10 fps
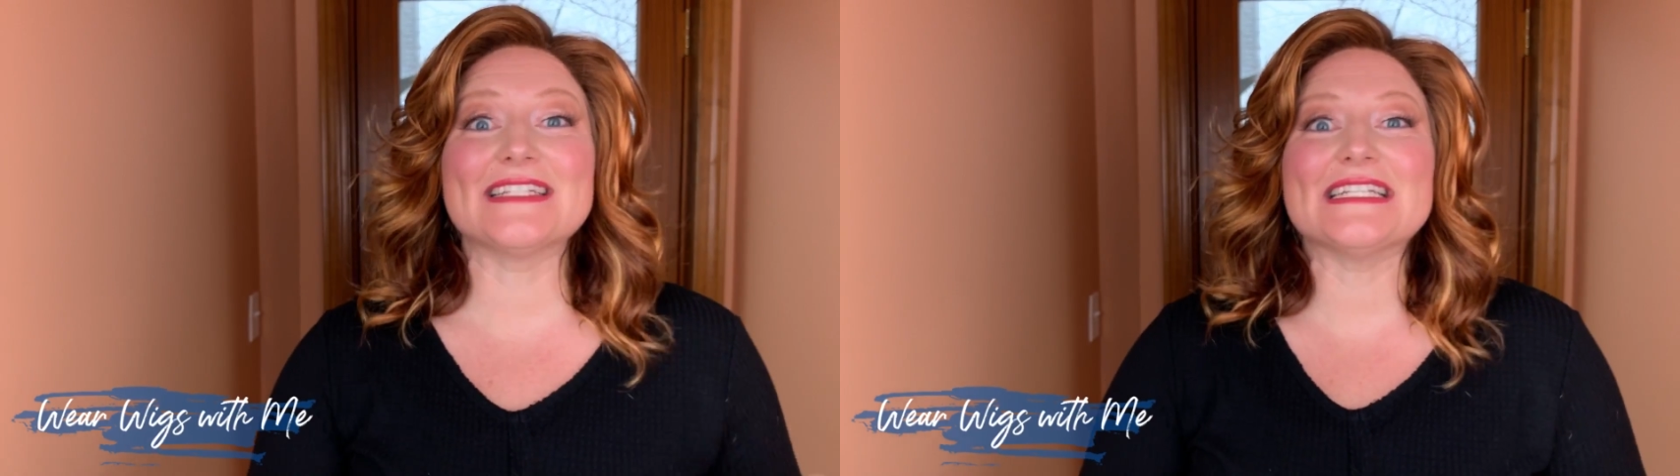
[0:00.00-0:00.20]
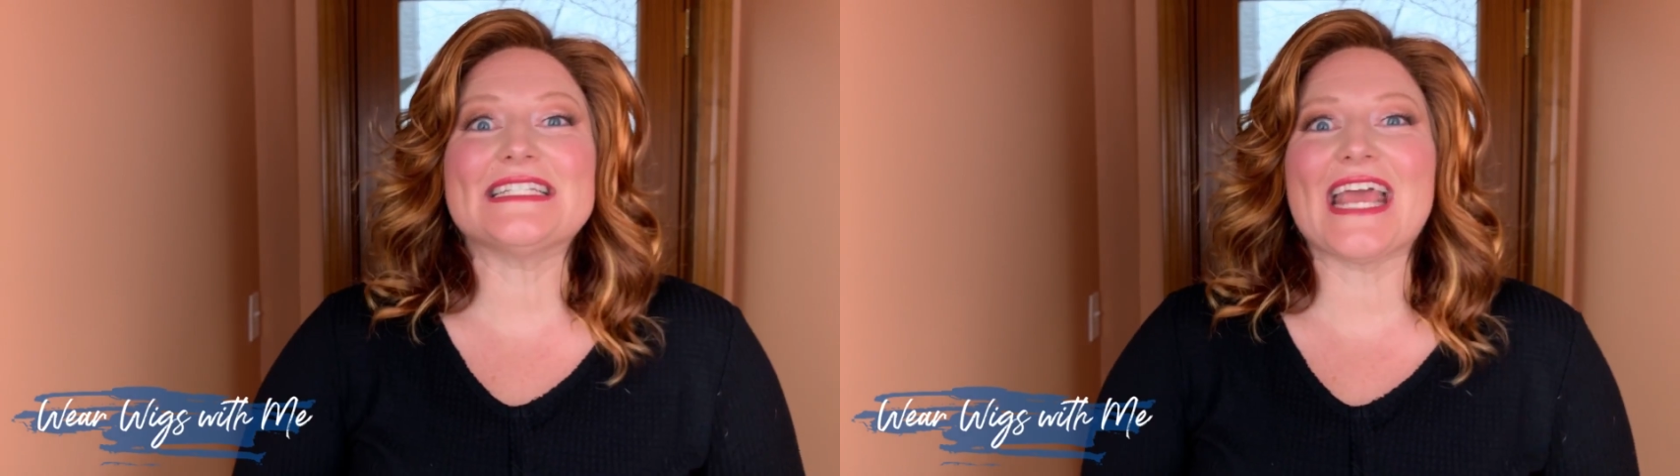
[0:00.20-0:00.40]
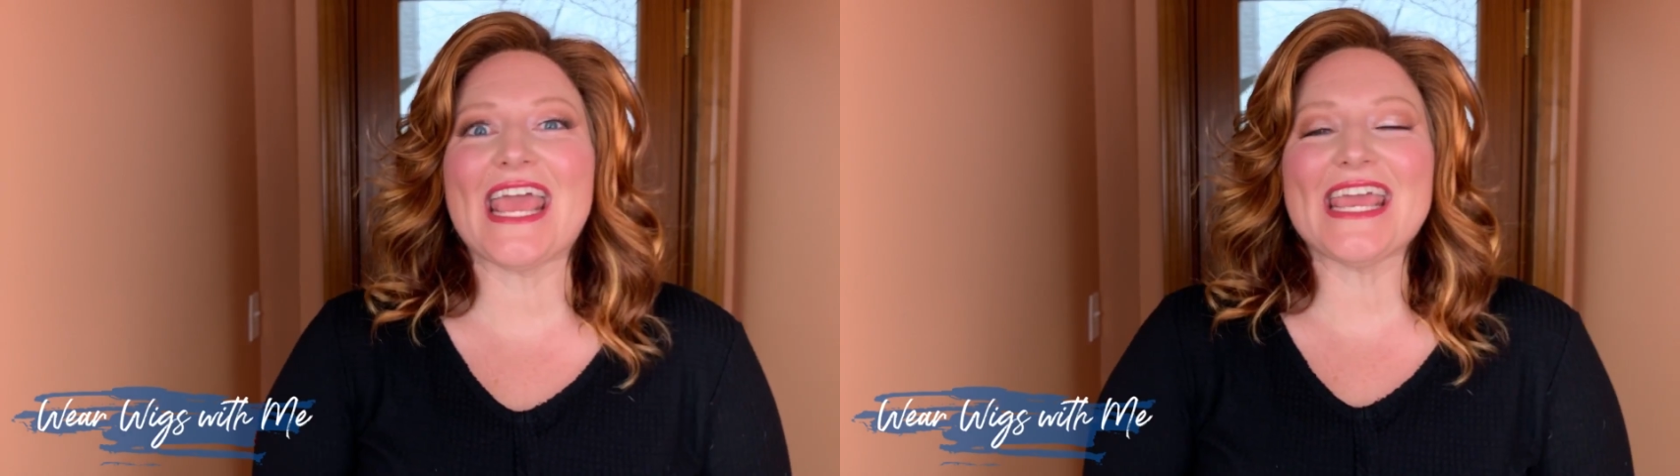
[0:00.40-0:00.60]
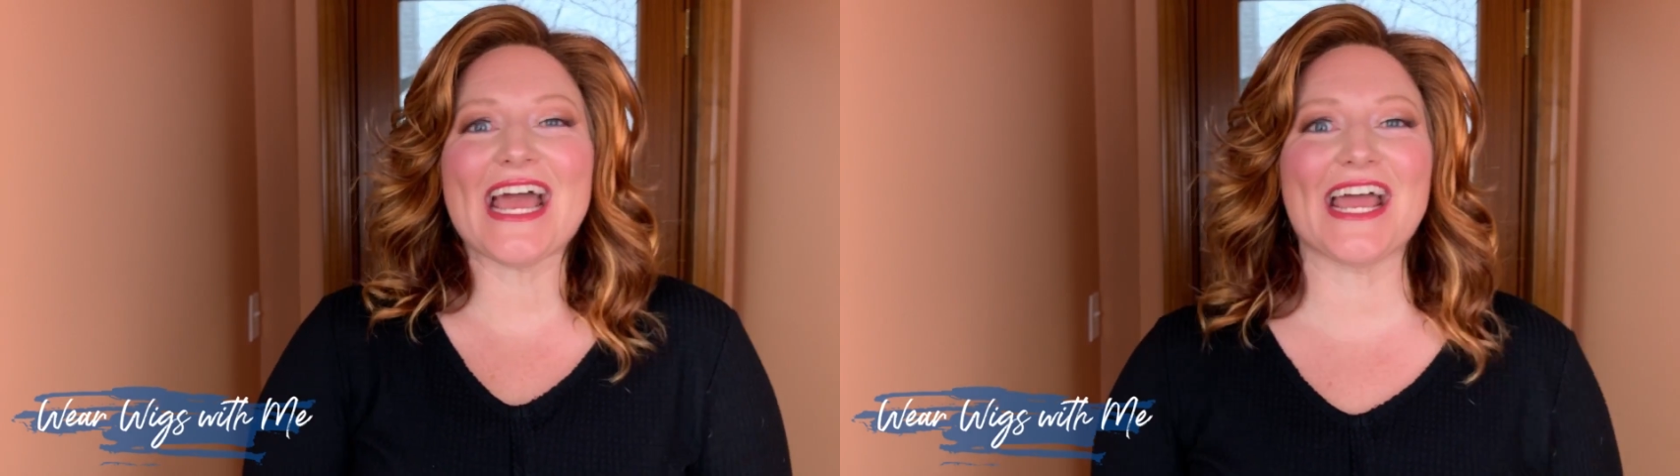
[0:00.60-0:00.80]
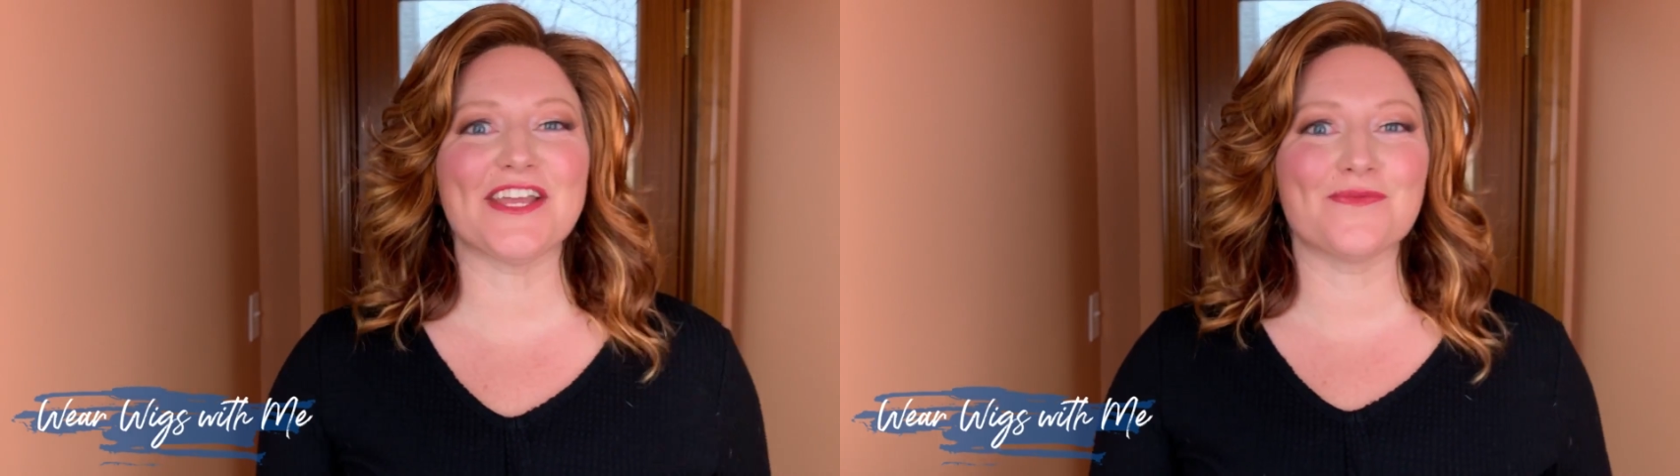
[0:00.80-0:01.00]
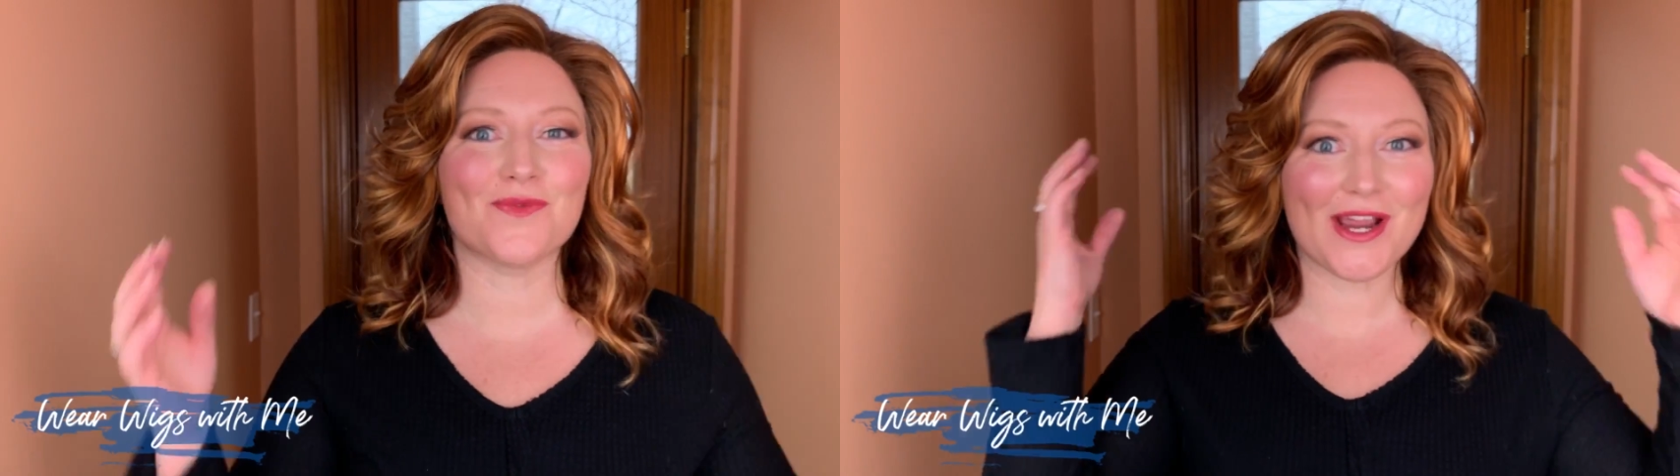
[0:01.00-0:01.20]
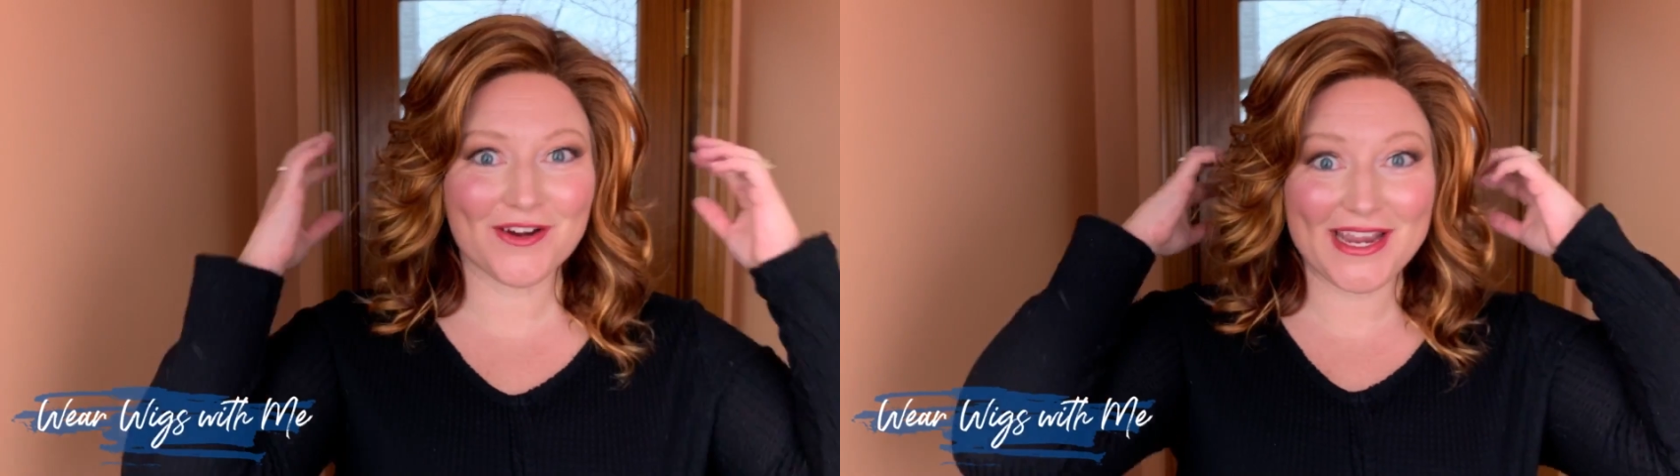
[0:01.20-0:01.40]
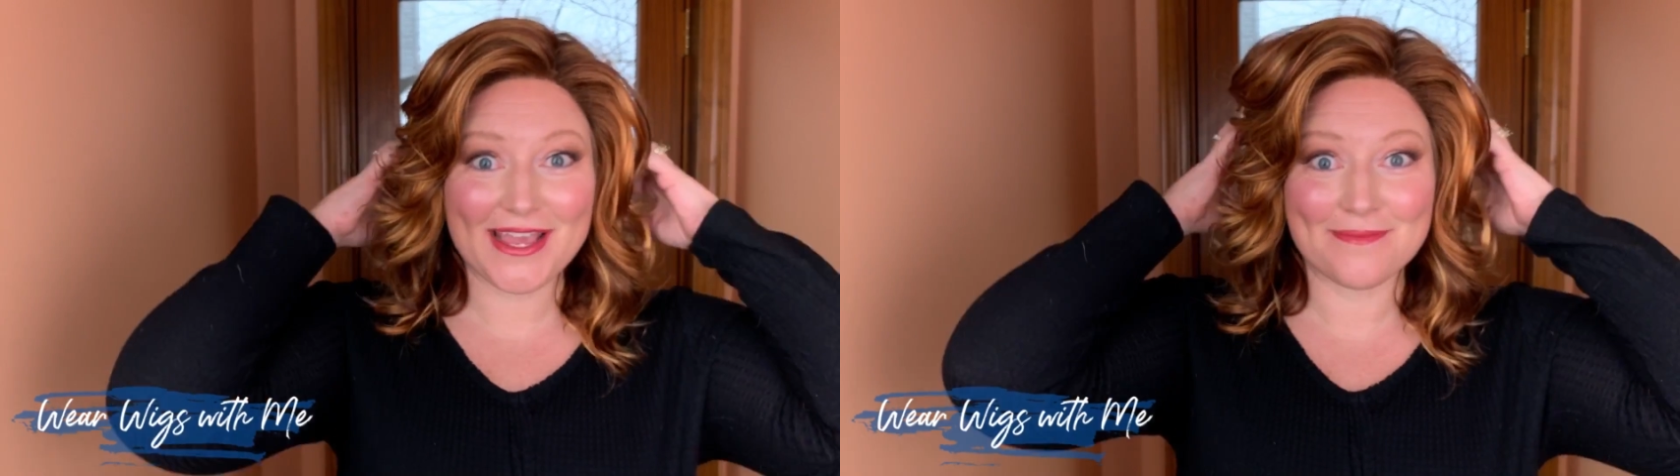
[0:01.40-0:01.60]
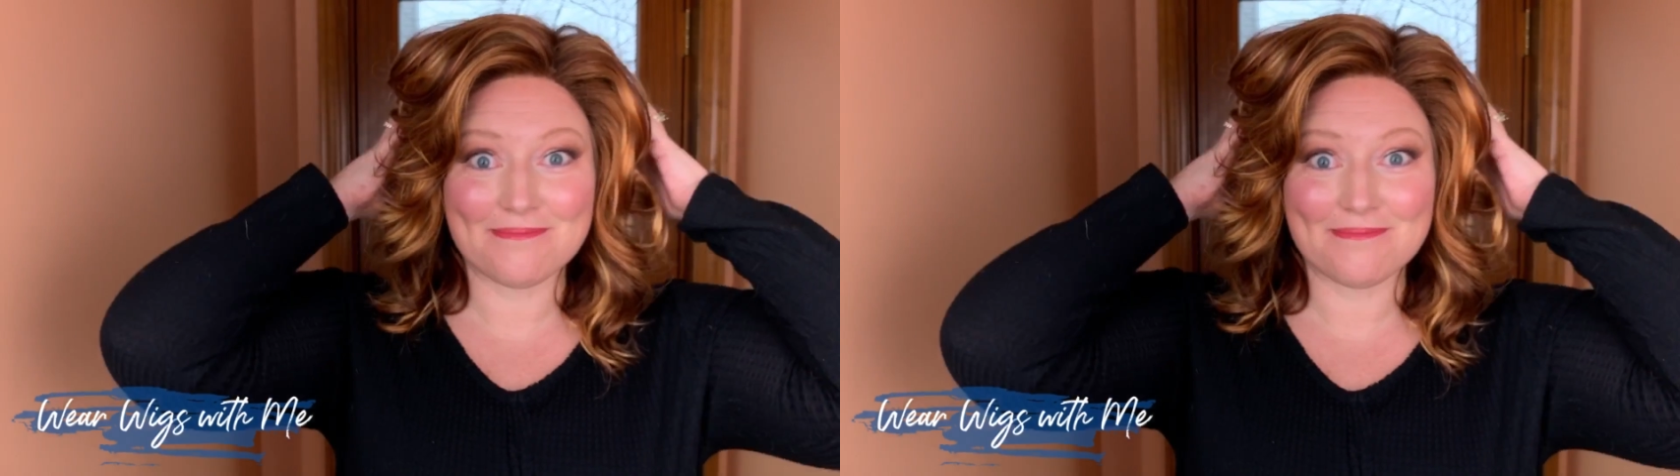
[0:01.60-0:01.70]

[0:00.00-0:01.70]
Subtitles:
Today I am wearing